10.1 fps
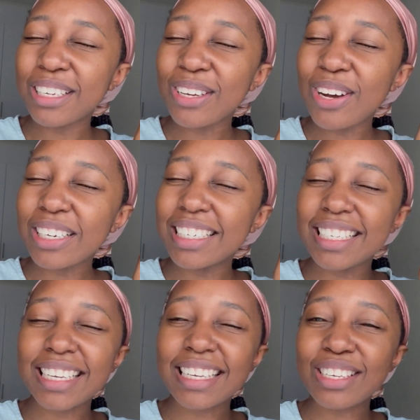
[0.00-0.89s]
song.
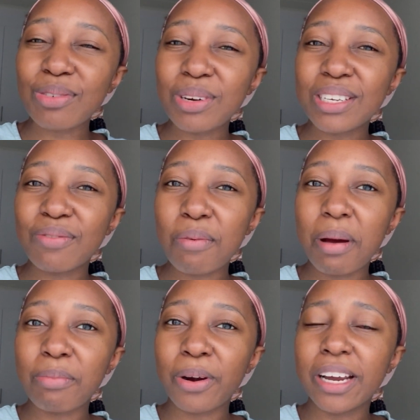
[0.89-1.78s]
Jesus is the reason for
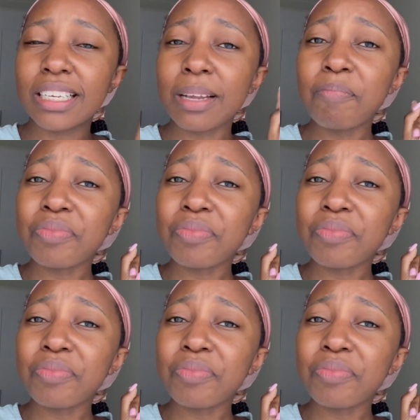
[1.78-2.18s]
my praise.